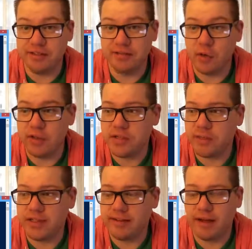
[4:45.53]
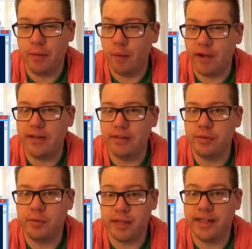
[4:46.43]
of course, because I wanted to
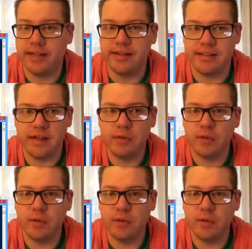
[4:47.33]
really get this done.